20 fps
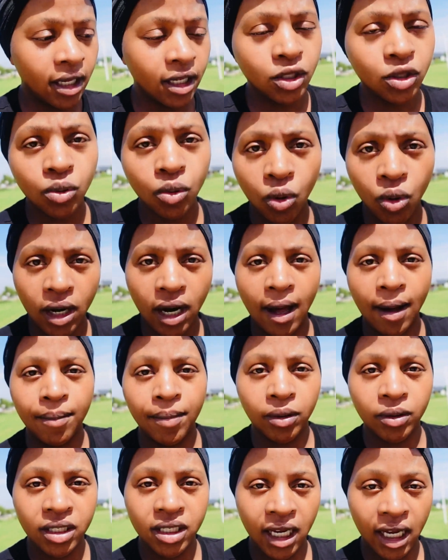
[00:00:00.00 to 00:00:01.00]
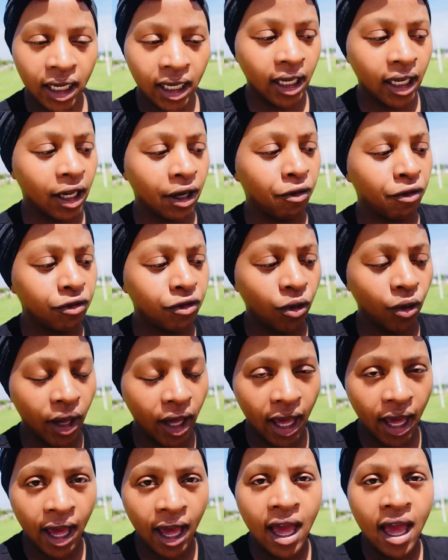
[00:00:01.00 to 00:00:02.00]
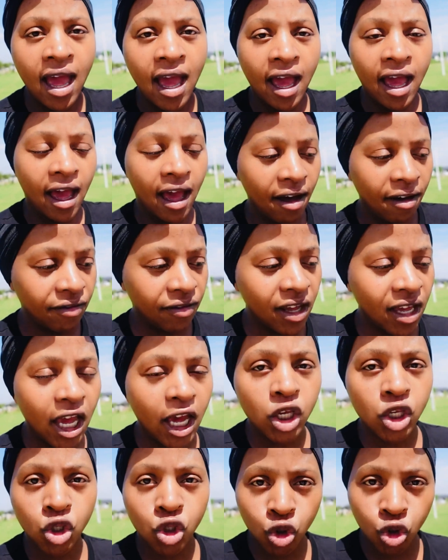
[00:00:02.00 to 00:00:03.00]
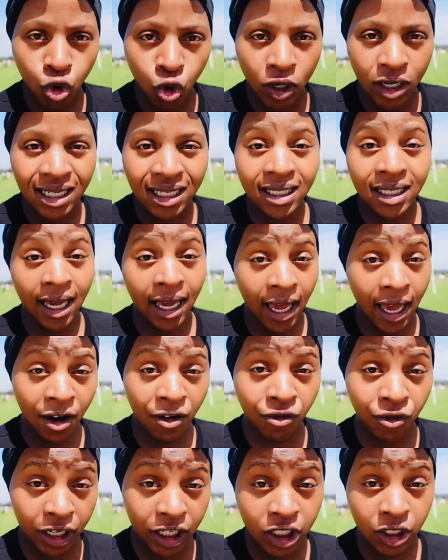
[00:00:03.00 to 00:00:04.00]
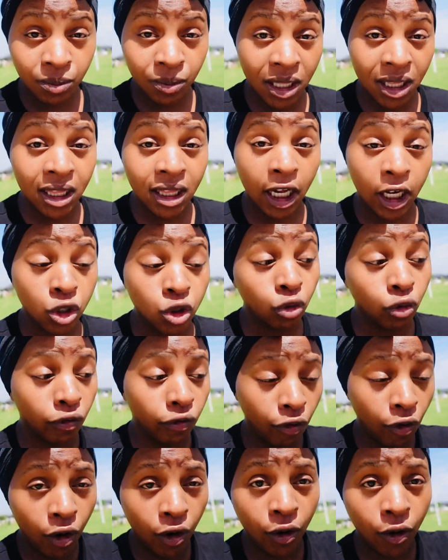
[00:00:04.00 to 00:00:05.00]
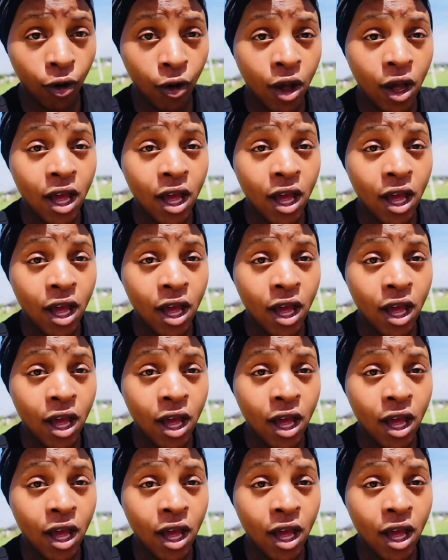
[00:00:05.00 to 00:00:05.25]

It's all about taking care of your hair, having a solid hair regimen that you follow.